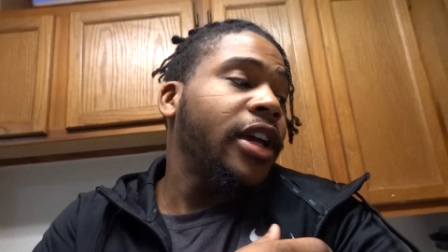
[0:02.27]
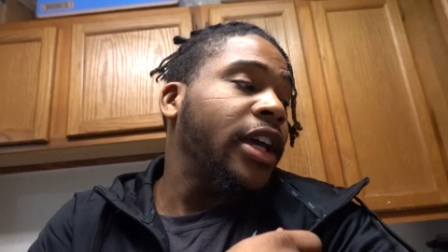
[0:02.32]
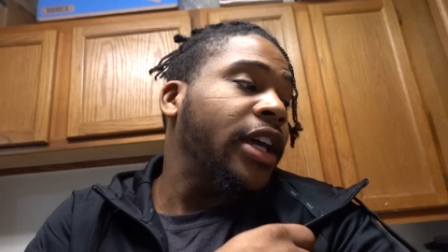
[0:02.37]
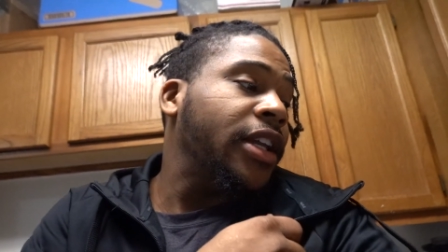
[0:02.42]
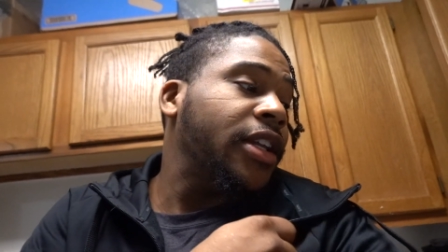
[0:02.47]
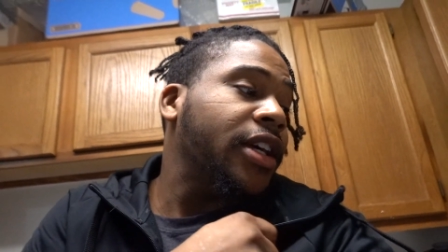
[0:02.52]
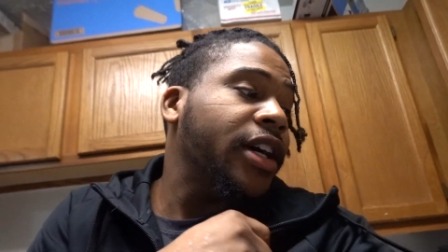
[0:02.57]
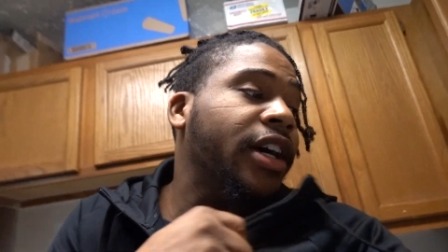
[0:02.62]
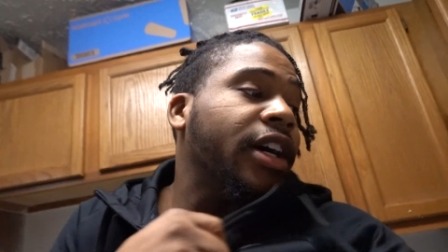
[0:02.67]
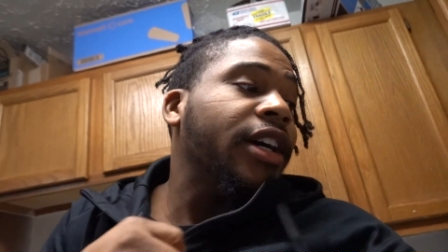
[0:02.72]

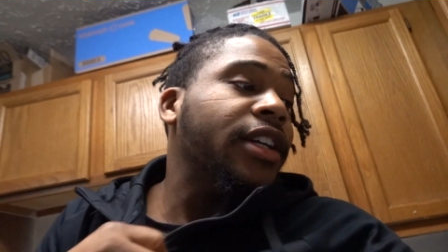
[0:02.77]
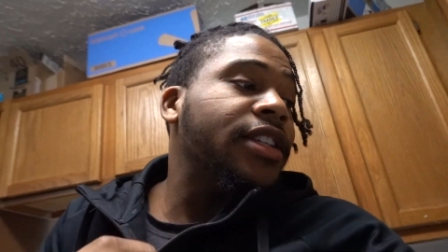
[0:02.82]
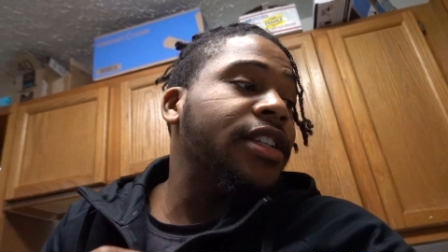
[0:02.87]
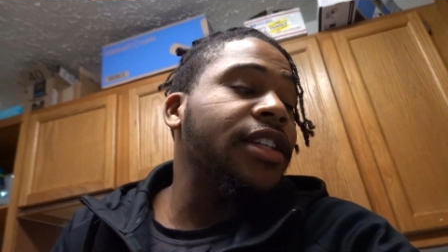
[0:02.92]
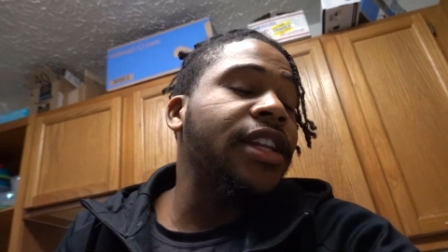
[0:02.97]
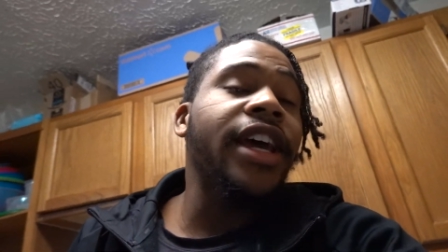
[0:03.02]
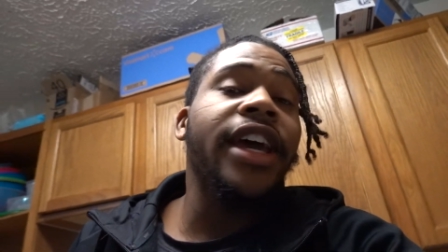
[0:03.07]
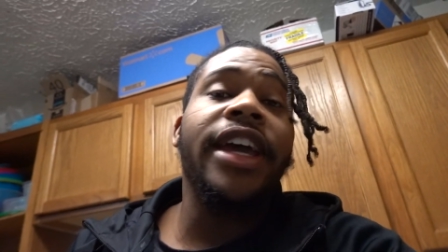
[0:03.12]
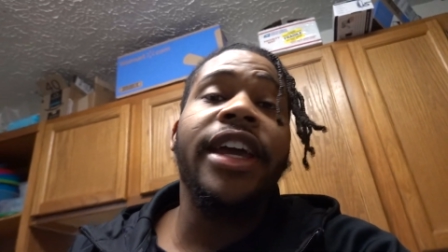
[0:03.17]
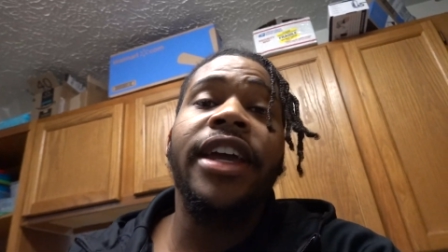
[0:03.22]
and
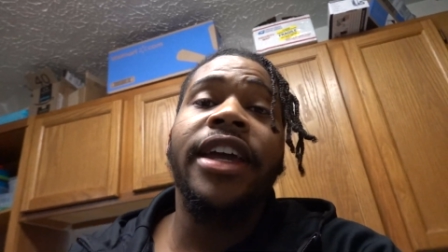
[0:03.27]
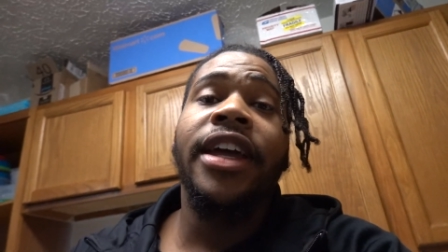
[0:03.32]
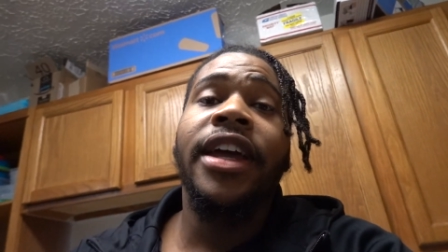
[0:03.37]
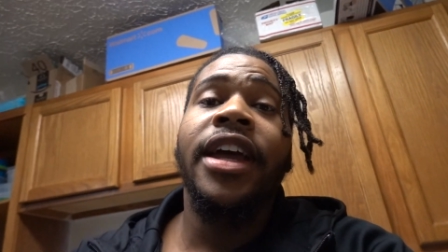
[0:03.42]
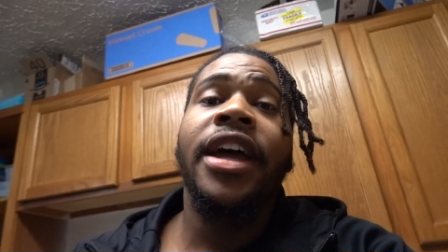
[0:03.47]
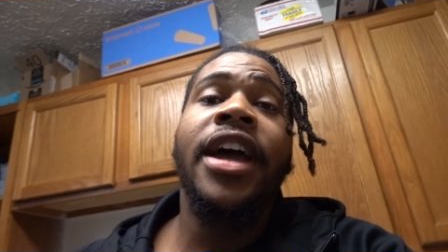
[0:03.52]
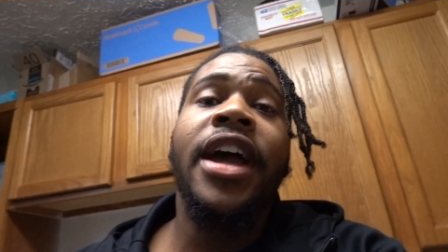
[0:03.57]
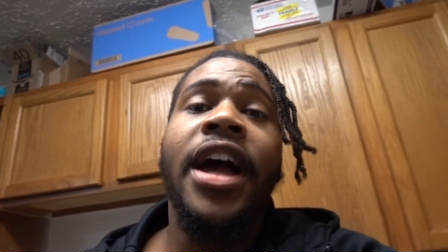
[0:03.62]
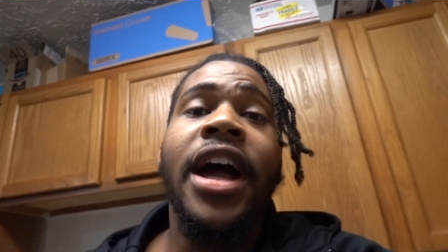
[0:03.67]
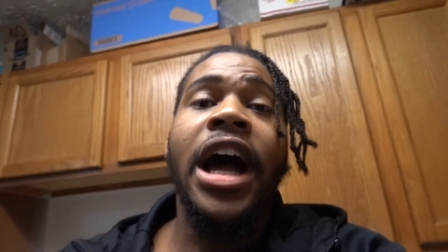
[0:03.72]
today
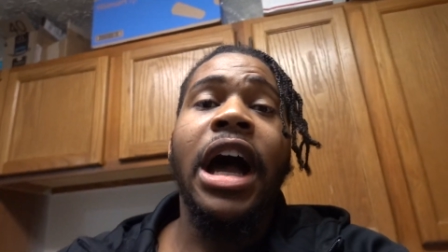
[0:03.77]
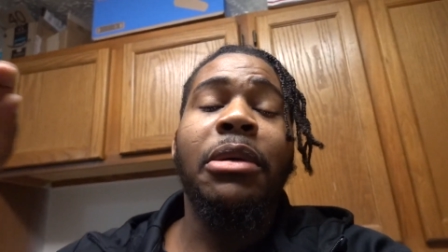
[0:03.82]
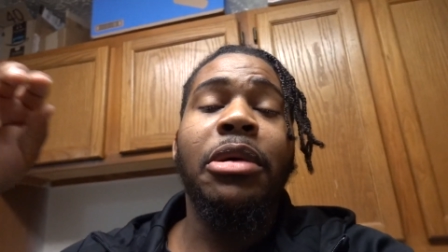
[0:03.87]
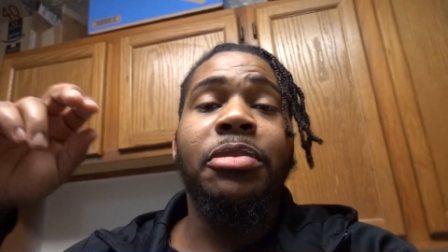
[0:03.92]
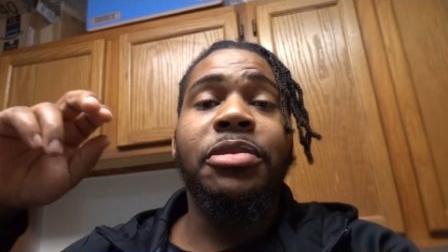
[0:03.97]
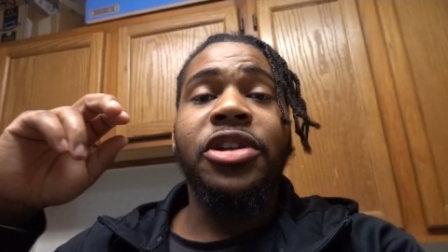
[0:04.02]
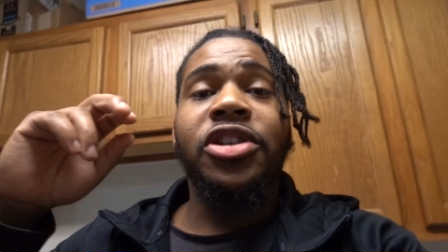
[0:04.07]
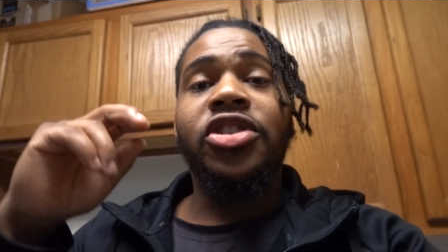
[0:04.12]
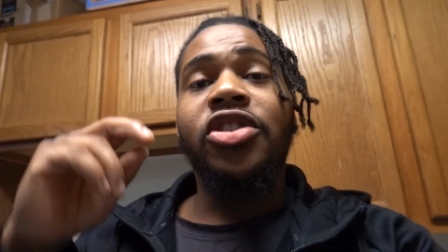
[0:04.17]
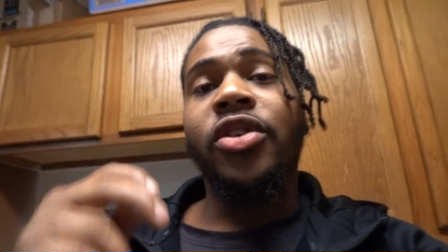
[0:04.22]
I'm gonna
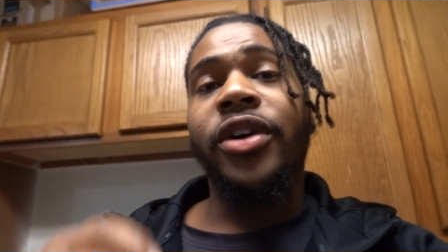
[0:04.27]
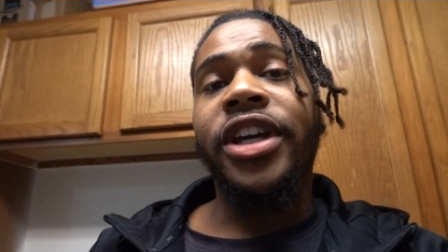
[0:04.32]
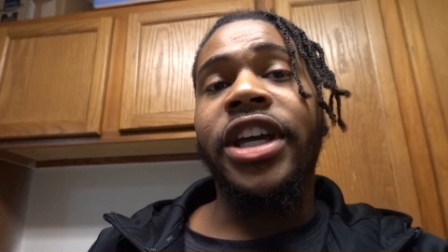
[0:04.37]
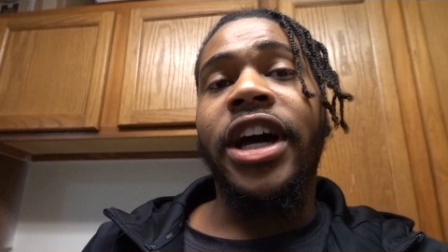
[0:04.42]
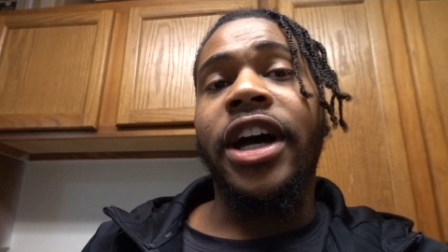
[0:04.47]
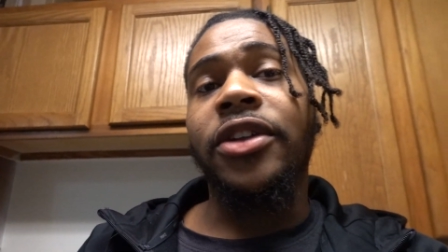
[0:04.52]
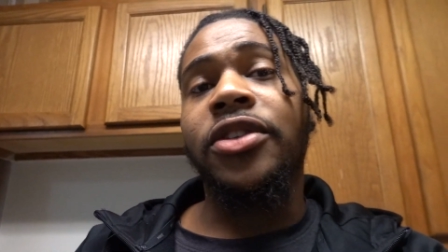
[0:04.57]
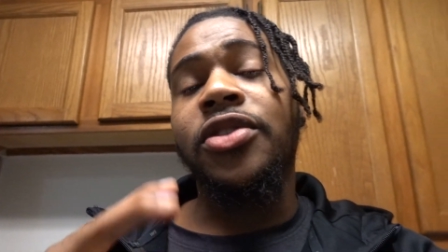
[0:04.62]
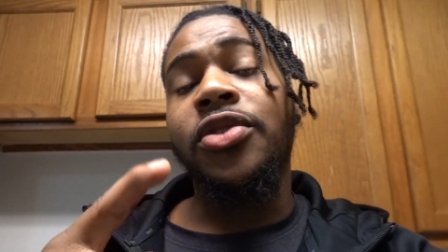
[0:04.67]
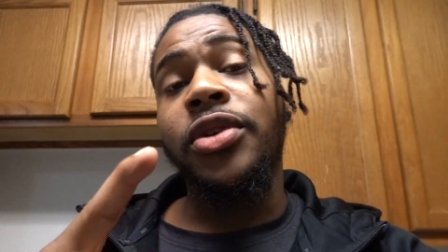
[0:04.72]
be showing
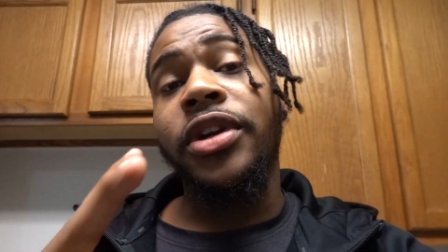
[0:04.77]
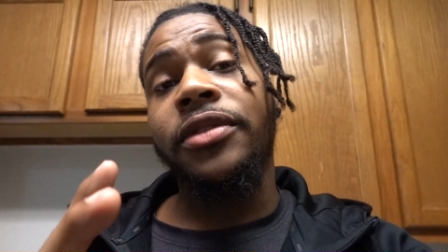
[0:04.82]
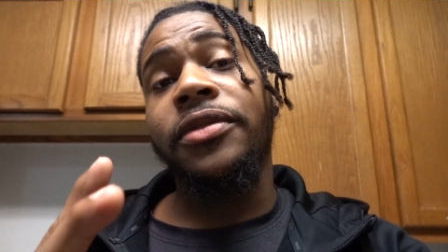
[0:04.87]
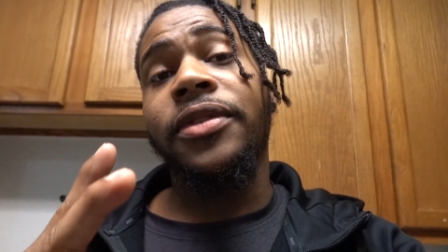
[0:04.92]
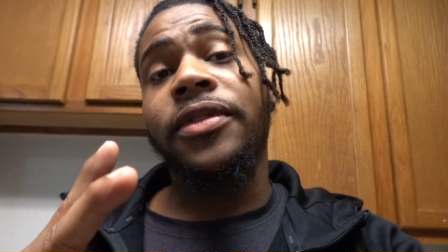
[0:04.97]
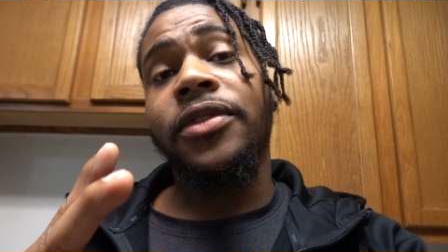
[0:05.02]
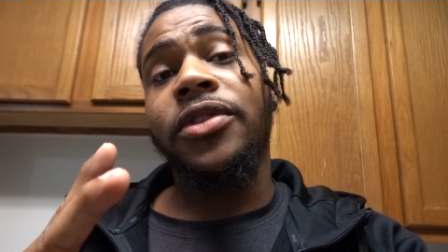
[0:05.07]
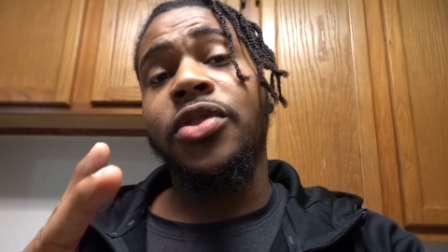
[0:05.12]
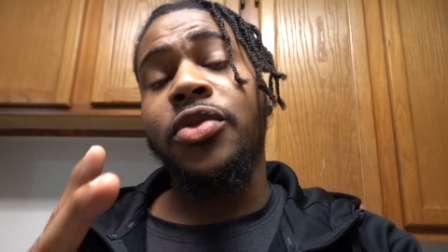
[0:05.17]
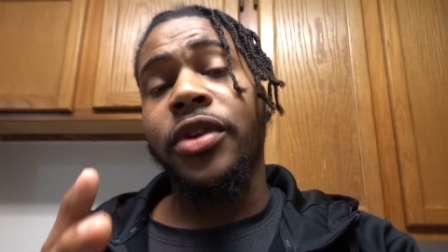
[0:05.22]
y'all two
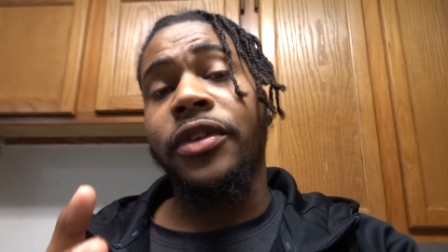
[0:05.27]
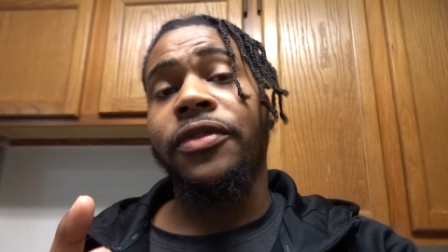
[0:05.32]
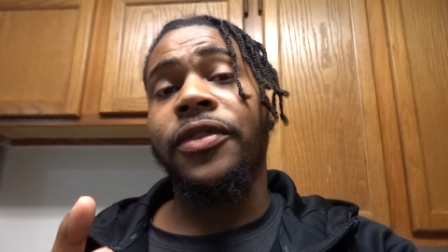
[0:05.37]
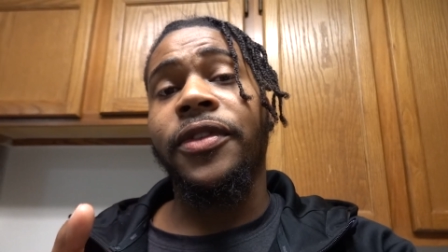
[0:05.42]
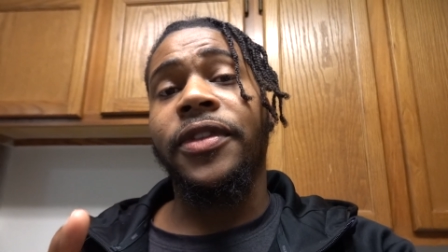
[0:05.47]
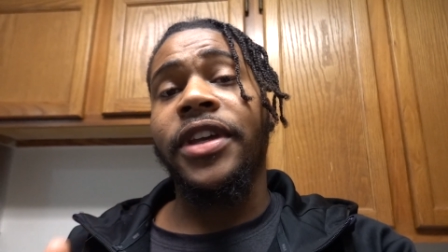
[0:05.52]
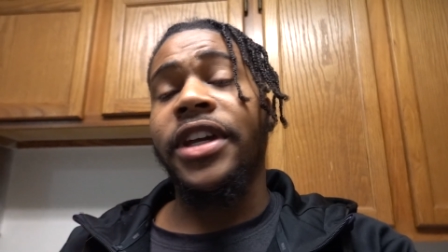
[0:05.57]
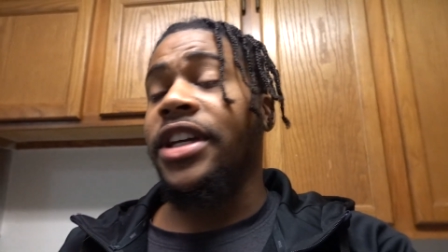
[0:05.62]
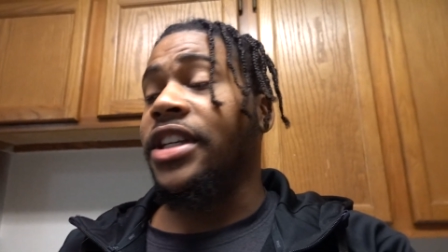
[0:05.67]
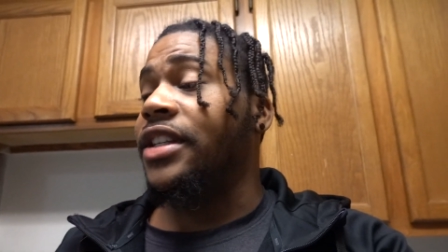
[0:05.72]

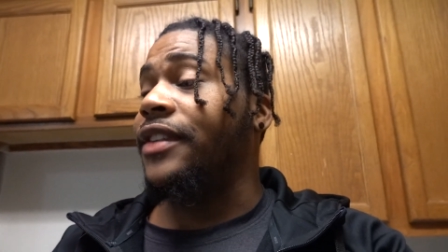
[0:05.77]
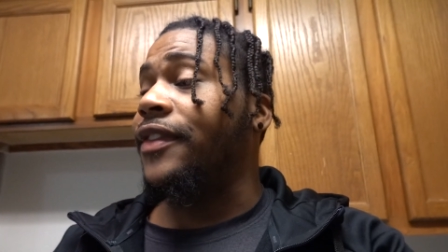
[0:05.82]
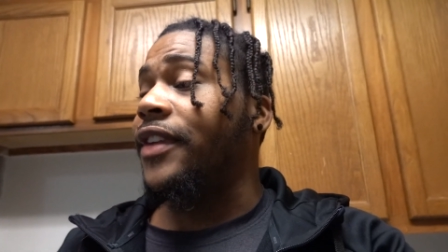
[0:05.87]
different things.